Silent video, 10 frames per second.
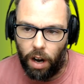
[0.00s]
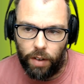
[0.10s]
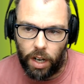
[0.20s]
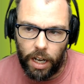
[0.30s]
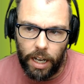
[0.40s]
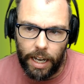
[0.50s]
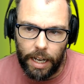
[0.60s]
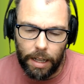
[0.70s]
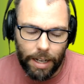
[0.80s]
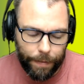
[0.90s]
Like,
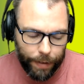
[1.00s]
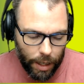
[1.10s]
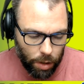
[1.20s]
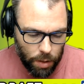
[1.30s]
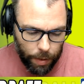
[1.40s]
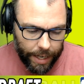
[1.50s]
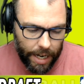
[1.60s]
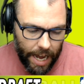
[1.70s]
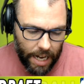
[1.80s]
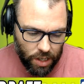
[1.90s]
I feel like once we get
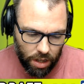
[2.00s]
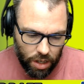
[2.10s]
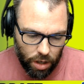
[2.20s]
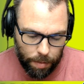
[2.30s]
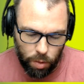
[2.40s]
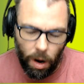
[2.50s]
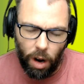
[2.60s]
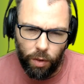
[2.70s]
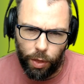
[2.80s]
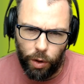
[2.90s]
outside the top twelve
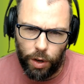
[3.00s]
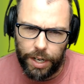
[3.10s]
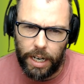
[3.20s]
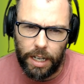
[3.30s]
or thirteen,